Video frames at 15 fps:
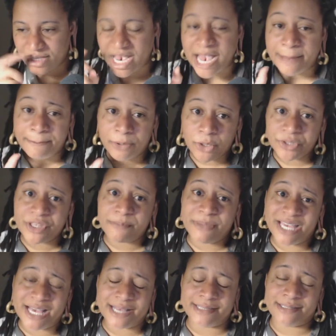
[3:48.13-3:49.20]
I pulled them
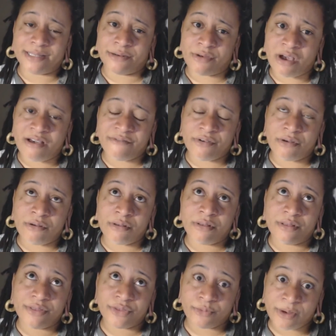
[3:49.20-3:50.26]
because the novel,
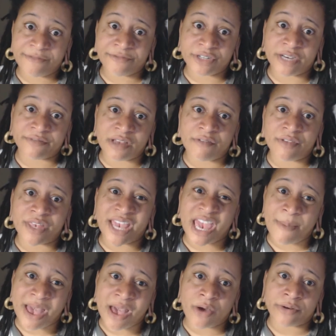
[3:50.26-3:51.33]
the rough draft novel that
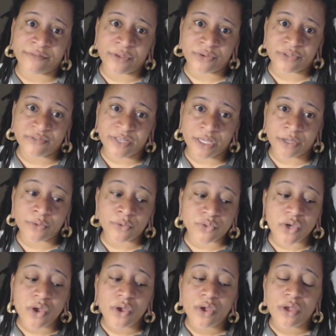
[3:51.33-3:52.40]
came out of those videos
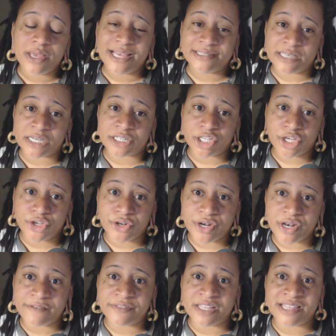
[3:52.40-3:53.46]
is actually good
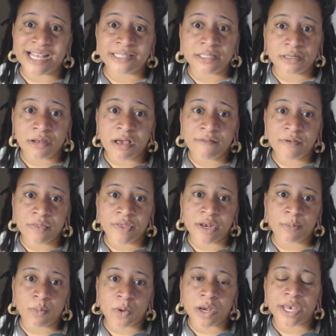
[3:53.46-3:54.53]
enough that that's a novel that
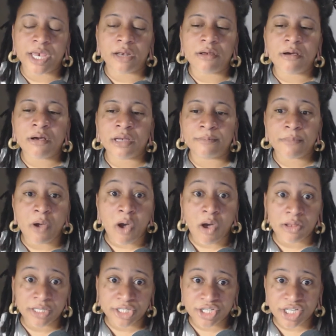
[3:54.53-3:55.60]
I'm working on
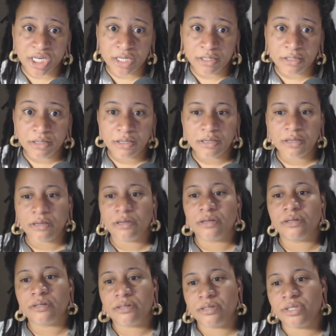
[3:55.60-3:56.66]
polishing
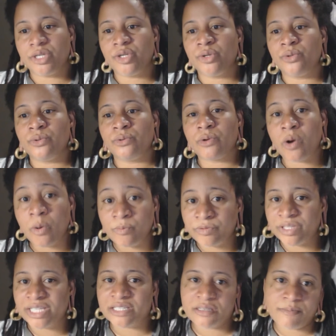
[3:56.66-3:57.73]
to
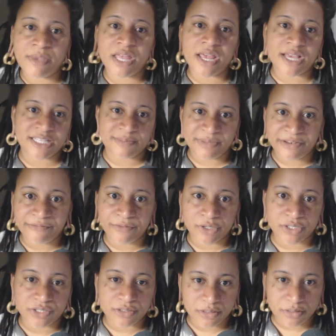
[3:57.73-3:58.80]
hopefully submit as my
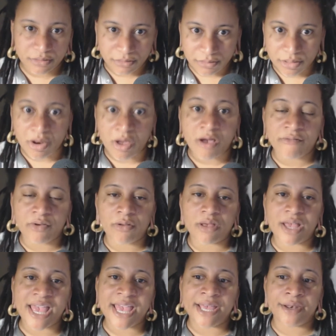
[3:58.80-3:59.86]
first novel
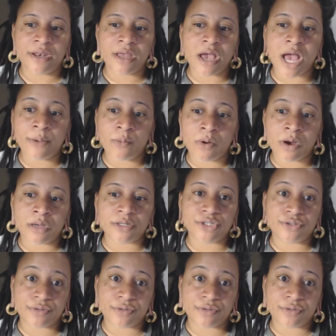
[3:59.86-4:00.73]
and I want to